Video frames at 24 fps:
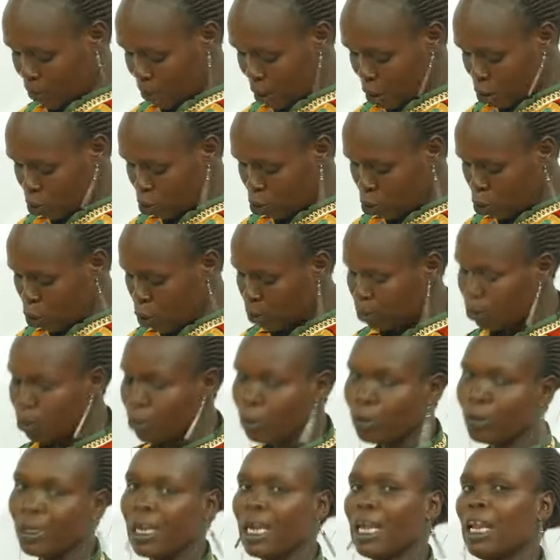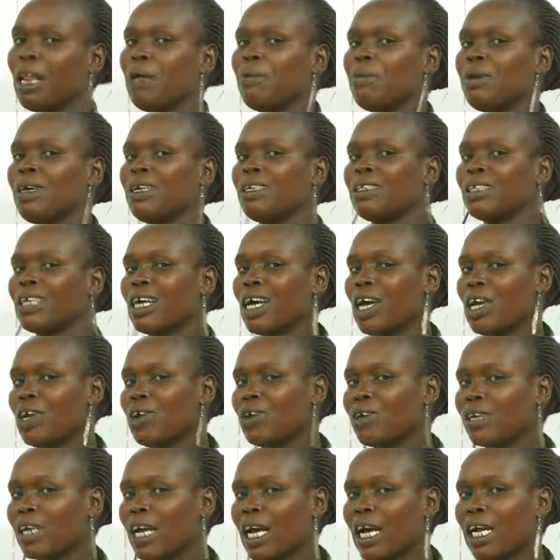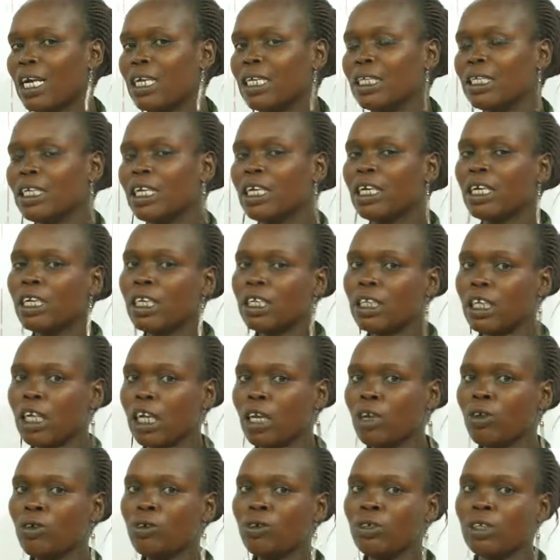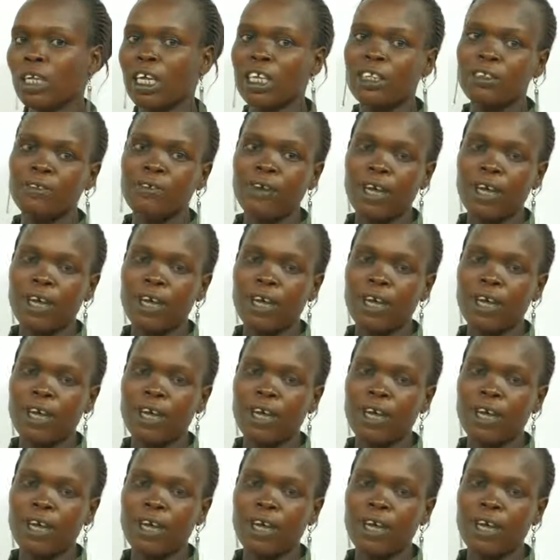these group 2 elements ionize, they lose the